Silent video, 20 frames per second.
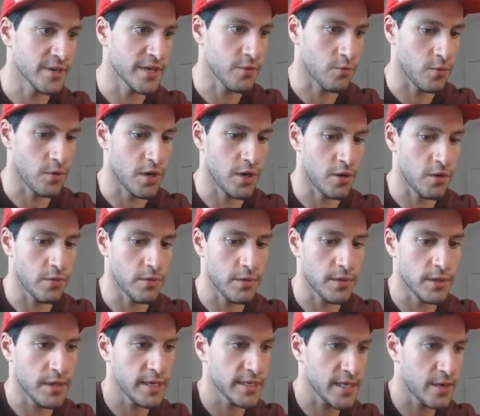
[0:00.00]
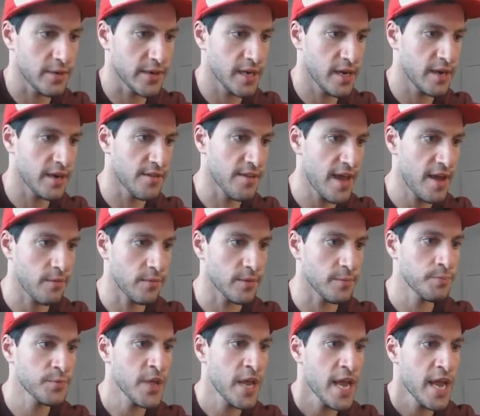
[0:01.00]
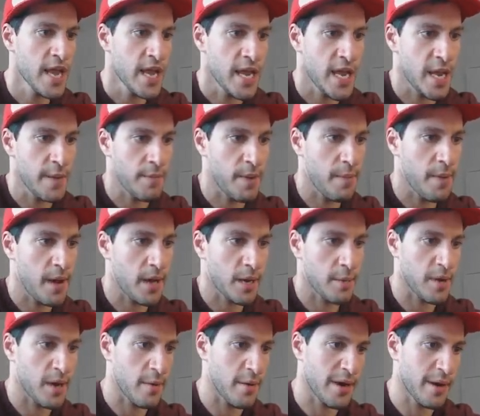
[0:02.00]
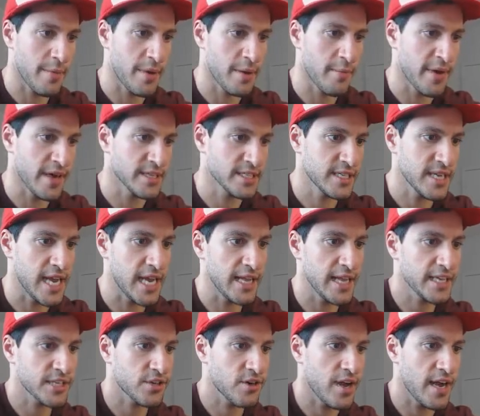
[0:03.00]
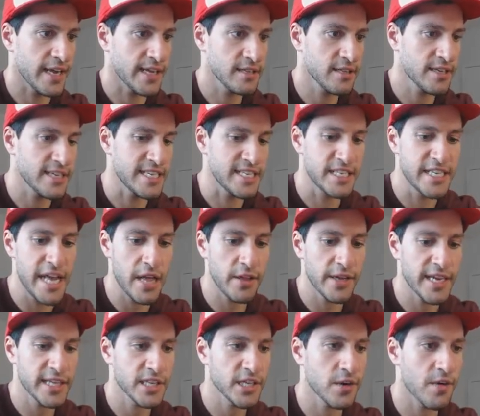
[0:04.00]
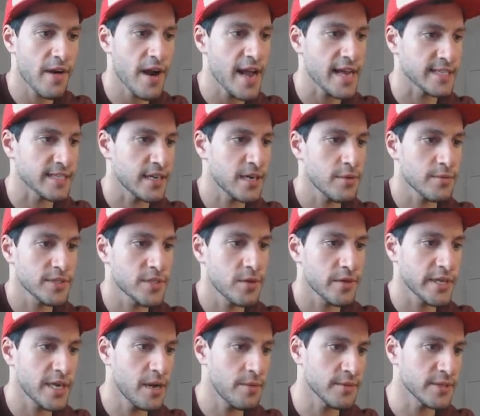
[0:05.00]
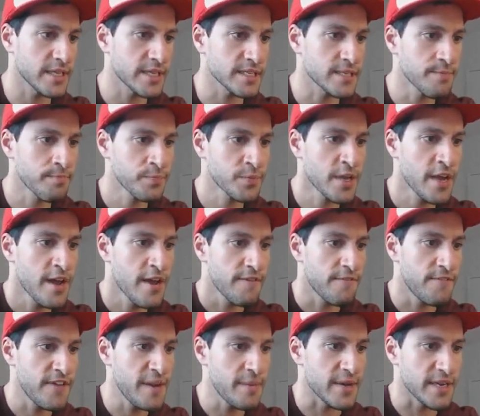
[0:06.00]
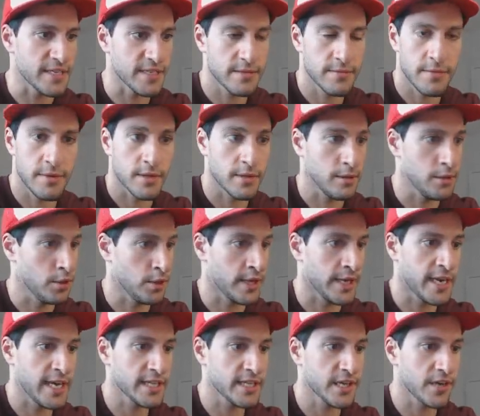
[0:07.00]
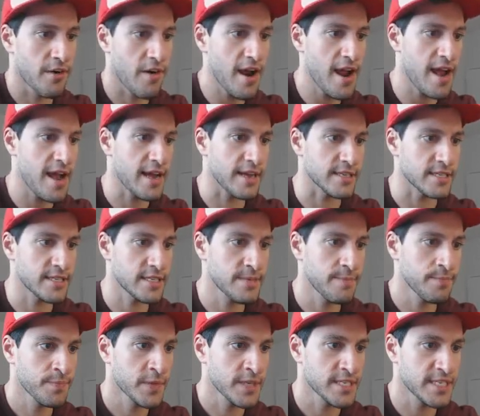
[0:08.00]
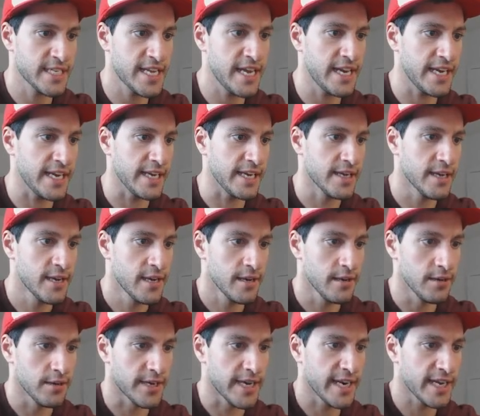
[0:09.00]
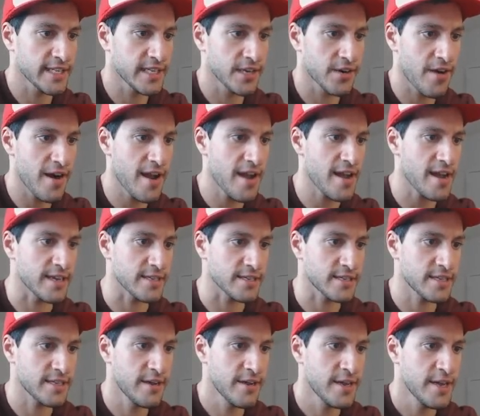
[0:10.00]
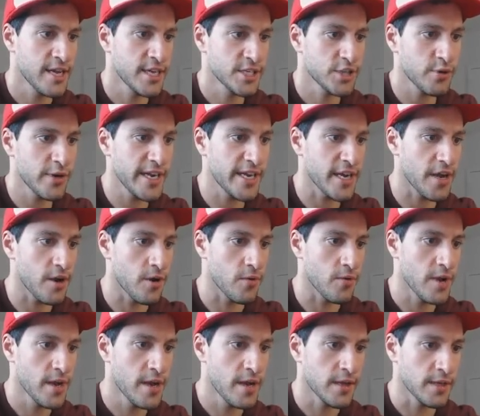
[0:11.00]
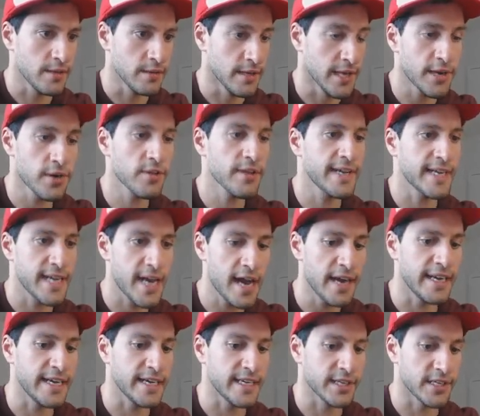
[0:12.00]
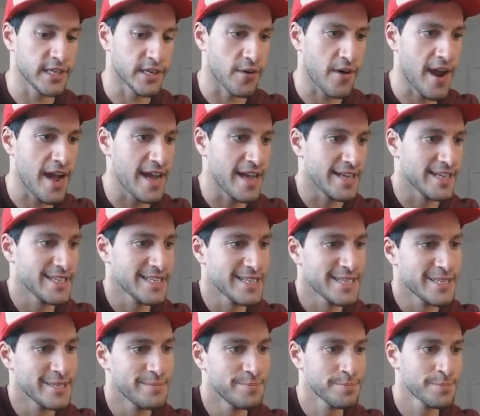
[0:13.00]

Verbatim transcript: Whoa, a lot going on in that one. Hippopotamus, Electrike, look, he's yelling at the grass. I don't know what's going on with these. Phoebus, looking at the grass. Skitty, looking at the grass. Trico, literally cutting the grass.